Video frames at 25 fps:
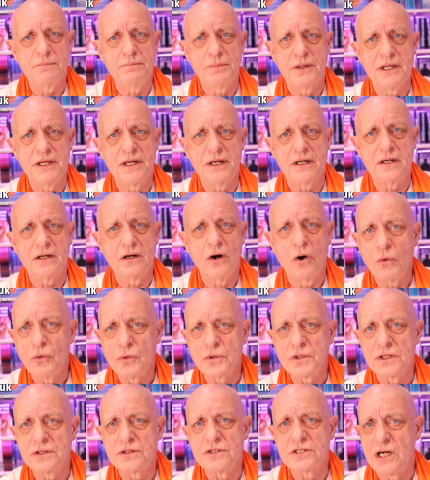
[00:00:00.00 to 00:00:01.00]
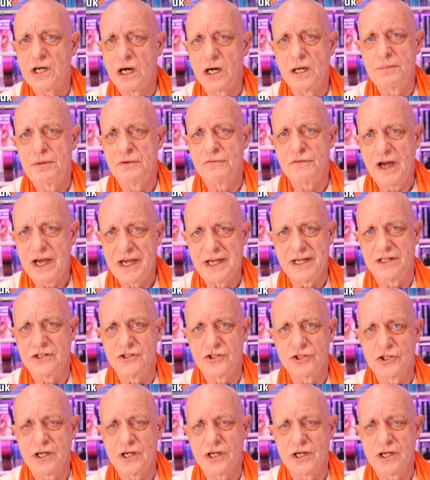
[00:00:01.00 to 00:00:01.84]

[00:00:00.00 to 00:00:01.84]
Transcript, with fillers: be a golden type of age.